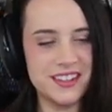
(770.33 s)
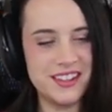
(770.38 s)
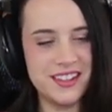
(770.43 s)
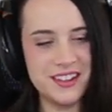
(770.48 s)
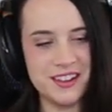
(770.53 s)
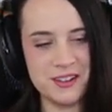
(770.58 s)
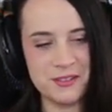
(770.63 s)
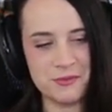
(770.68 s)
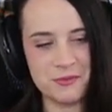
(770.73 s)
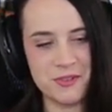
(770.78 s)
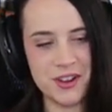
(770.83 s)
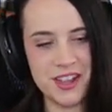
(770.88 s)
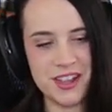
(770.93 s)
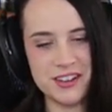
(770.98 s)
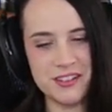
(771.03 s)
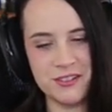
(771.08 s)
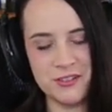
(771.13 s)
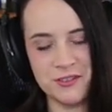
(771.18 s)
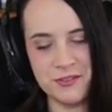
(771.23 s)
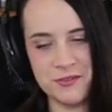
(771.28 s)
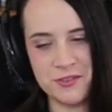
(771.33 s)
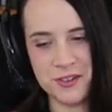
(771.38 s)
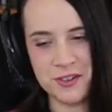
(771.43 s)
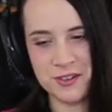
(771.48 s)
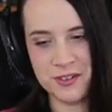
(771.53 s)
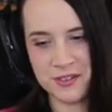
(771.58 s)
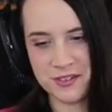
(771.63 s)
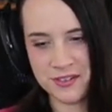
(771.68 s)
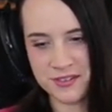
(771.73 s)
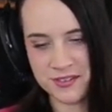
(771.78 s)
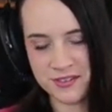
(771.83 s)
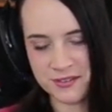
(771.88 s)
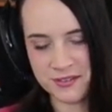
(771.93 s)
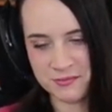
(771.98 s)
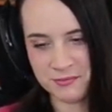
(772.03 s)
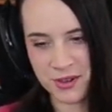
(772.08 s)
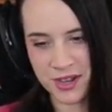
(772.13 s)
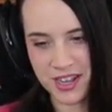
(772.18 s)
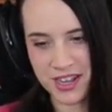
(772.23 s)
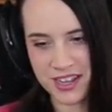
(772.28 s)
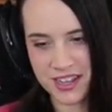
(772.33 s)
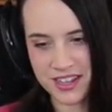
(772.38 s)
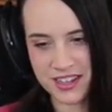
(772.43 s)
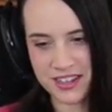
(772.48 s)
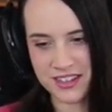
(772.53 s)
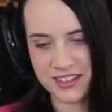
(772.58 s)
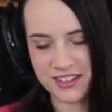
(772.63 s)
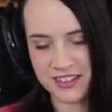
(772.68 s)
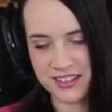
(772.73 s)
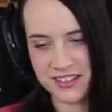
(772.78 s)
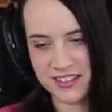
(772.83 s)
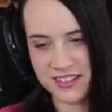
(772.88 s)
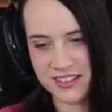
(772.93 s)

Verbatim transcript: He got ran over by... I